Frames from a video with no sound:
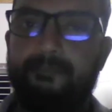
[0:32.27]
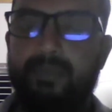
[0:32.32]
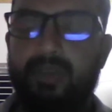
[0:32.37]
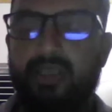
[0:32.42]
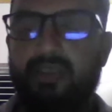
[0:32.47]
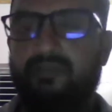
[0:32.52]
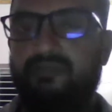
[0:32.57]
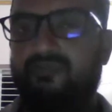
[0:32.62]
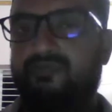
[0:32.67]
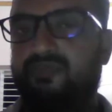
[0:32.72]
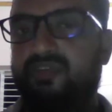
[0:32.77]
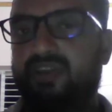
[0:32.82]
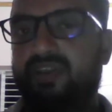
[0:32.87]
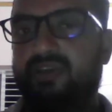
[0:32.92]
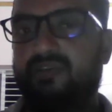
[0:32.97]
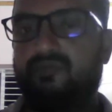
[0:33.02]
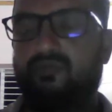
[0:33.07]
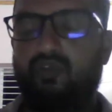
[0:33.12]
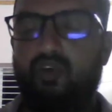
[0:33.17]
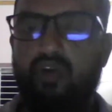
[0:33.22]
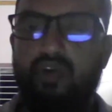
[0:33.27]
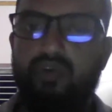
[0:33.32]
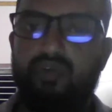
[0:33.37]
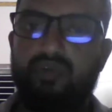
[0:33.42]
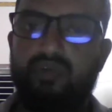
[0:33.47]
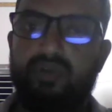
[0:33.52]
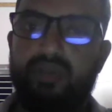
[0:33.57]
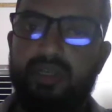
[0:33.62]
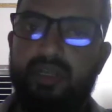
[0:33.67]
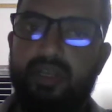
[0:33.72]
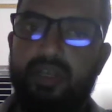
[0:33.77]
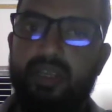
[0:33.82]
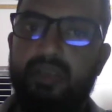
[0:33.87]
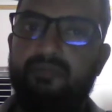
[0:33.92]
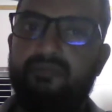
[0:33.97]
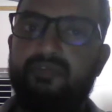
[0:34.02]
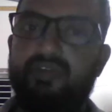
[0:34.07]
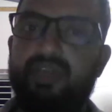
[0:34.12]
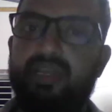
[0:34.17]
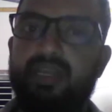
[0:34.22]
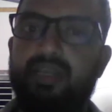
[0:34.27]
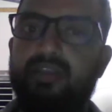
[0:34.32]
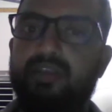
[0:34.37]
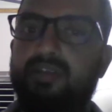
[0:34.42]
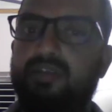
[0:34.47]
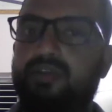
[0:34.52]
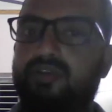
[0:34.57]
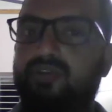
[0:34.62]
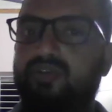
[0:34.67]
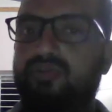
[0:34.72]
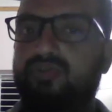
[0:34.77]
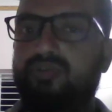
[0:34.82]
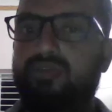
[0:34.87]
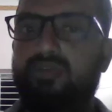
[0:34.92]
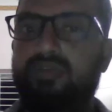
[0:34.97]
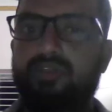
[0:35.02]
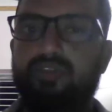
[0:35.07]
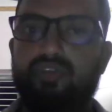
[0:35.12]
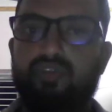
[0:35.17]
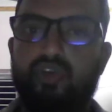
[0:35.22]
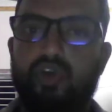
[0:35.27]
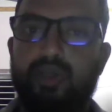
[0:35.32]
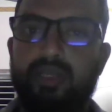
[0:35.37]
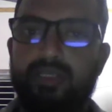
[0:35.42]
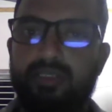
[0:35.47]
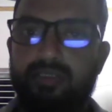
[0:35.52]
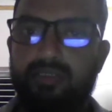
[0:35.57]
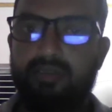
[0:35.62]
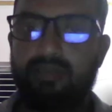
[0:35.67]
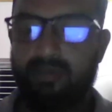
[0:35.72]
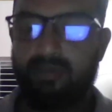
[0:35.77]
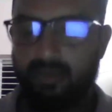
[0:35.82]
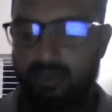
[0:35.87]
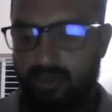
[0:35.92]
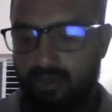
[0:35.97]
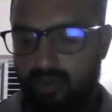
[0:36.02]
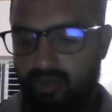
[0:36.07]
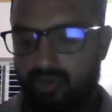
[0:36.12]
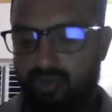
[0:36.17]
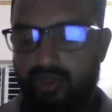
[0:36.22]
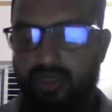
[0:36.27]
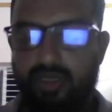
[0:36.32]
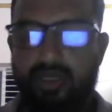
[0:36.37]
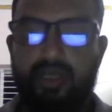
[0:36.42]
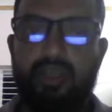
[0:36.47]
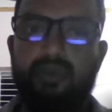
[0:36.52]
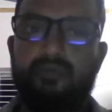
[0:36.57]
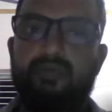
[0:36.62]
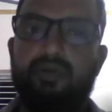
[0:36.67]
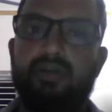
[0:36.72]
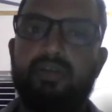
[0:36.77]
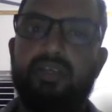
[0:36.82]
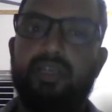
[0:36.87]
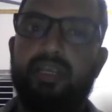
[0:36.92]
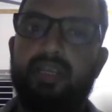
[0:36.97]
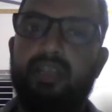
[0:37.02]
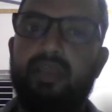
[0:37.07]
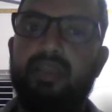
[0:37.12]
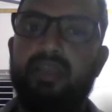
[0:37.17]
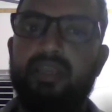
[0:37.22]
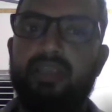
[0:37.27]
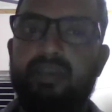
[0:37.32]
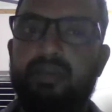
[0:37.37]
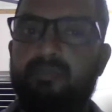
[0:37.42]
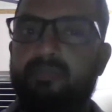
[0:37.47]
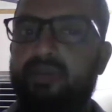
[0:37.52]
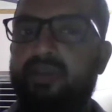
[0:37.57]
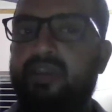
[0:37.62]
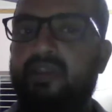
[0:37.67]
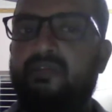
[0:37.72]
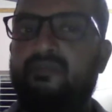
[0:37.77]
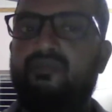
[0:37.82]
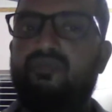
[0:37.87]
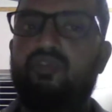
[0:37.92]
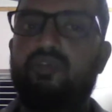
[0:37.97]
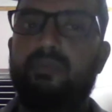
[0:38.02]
If we want to retrieve, we can use joins to retrieve our data in meaningful